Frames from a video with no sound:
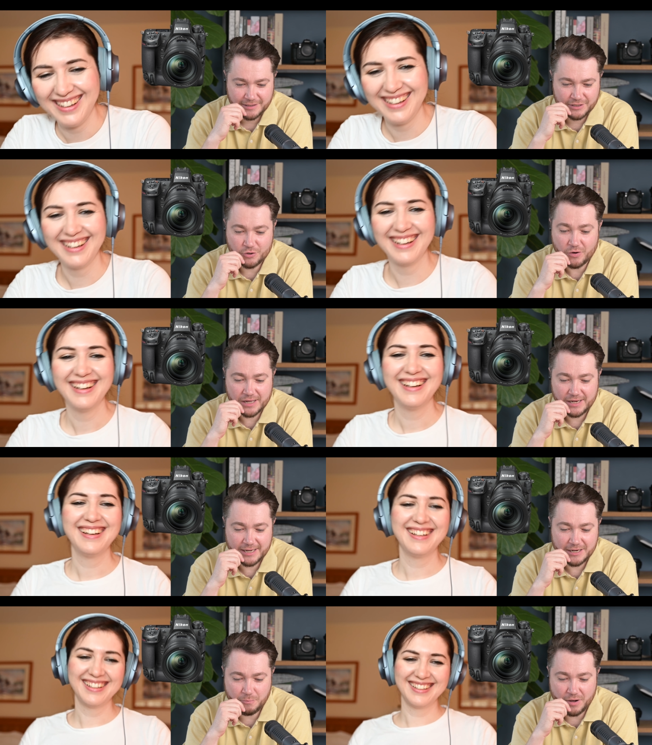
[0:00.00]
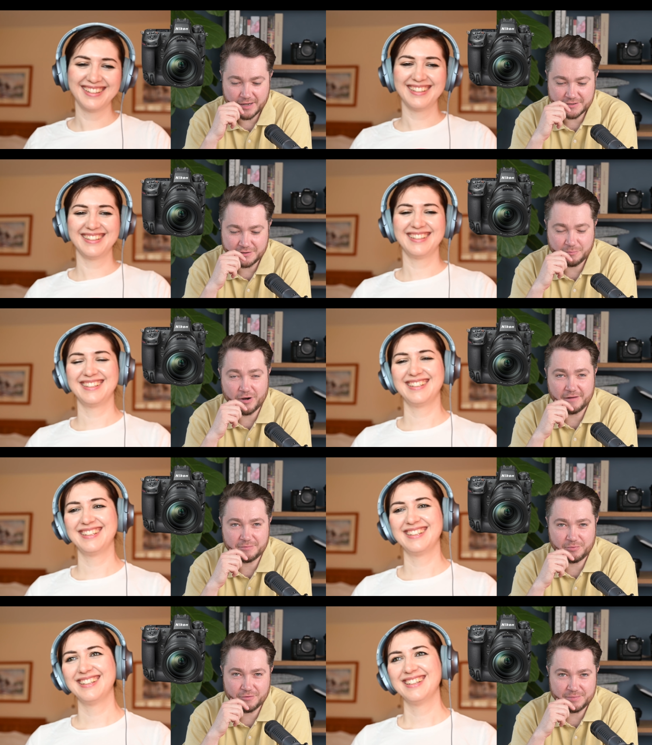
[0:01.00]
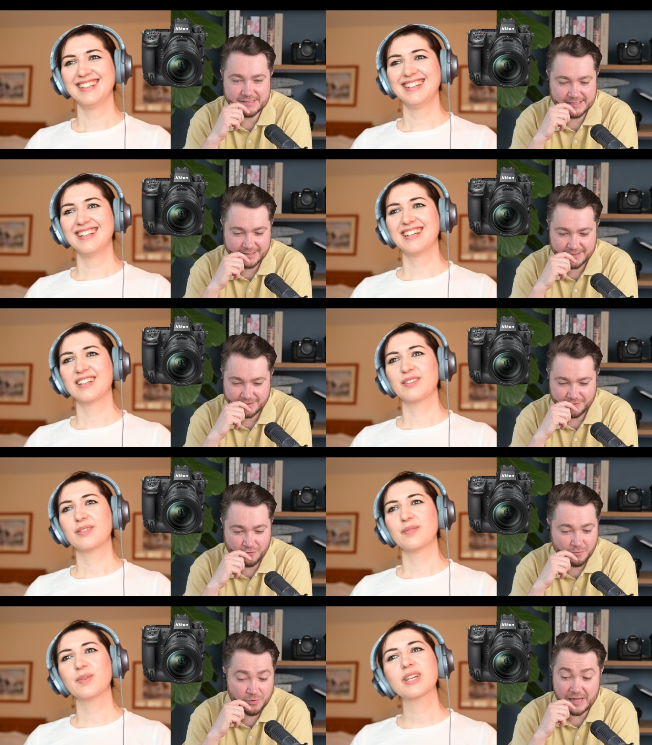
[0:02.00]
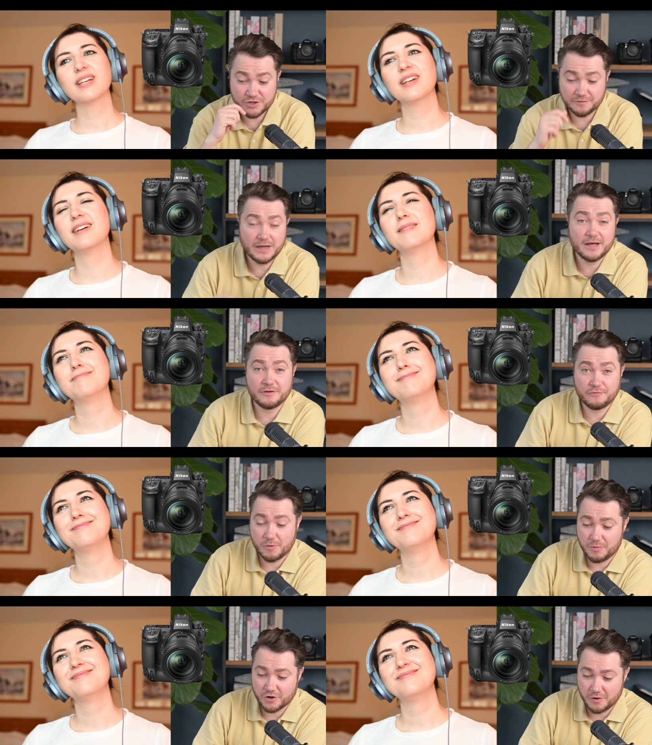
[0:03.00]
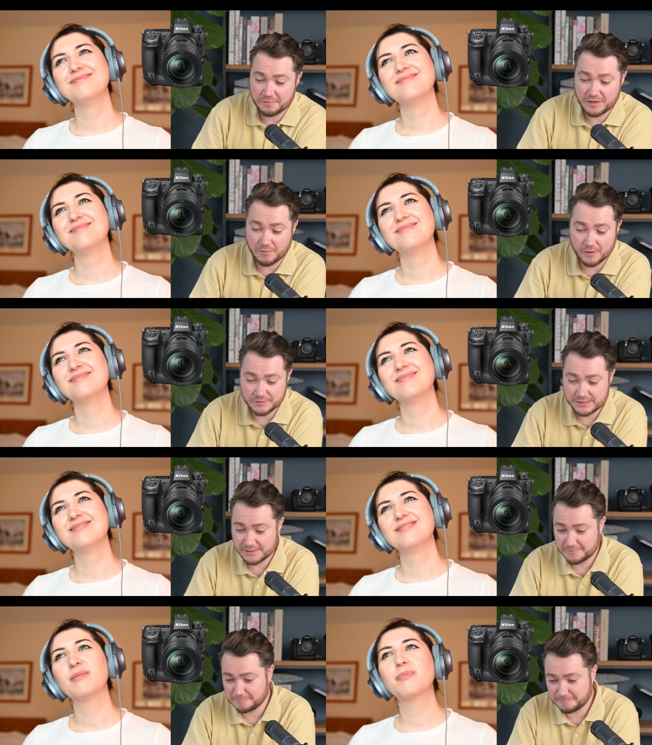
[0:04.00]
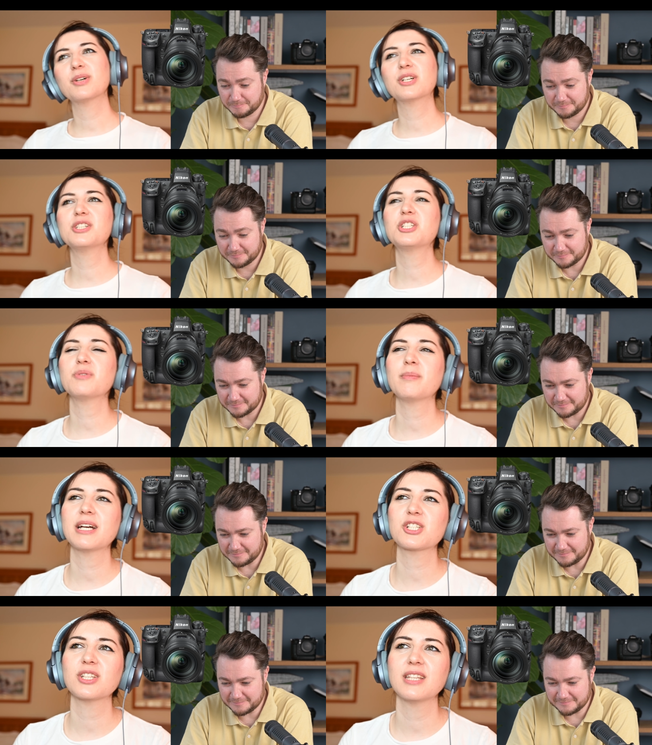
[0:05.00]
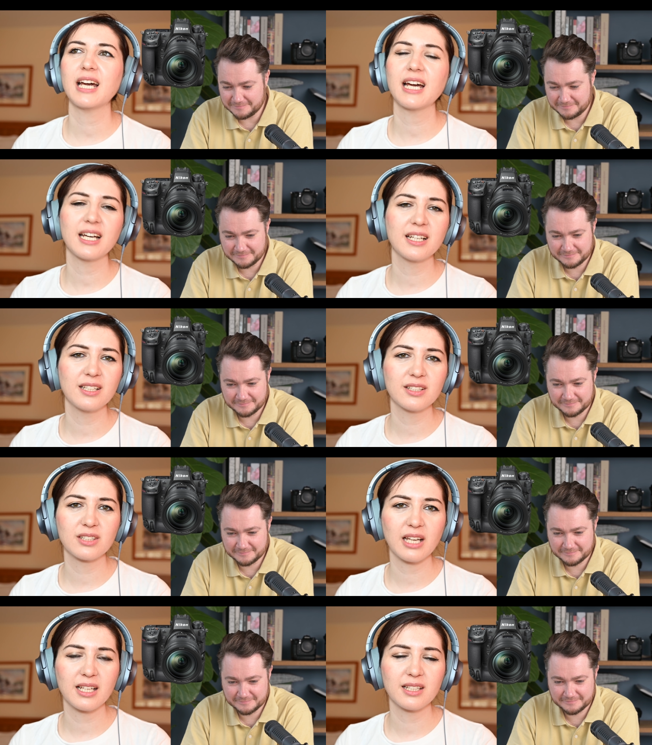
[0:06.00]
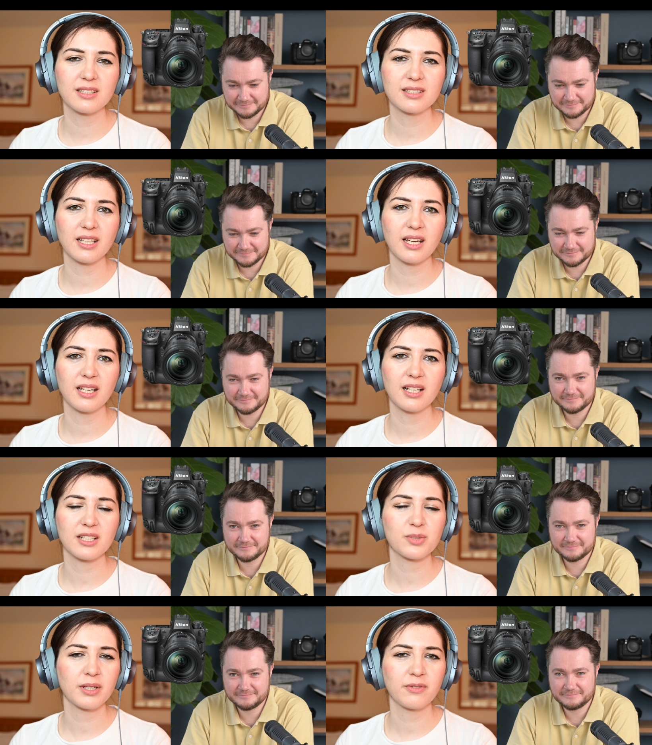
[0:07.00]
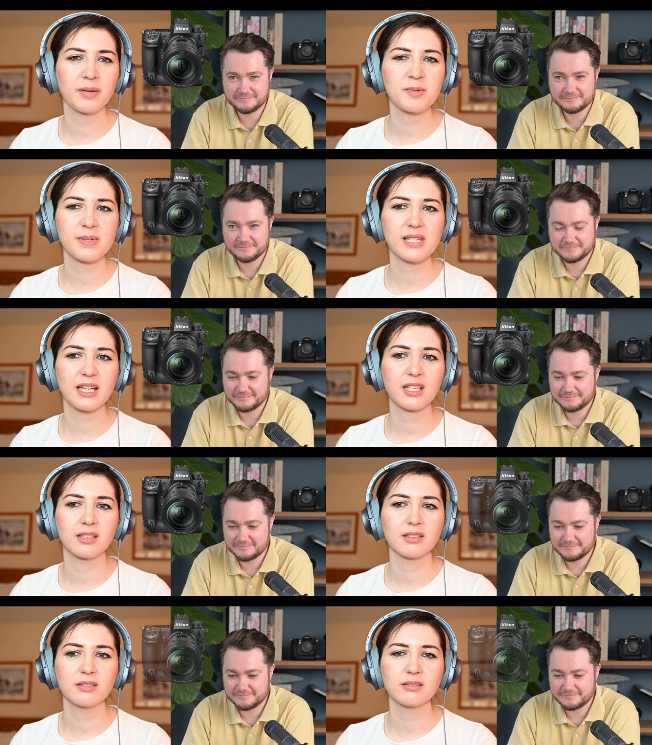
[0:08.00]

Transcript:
Speaker 1: "You are illegally parked on a private property" or a bunch of other RoboCop quotes.
Speaker 2: But Stay could you imagine that at, at uh, like 20 frames per second?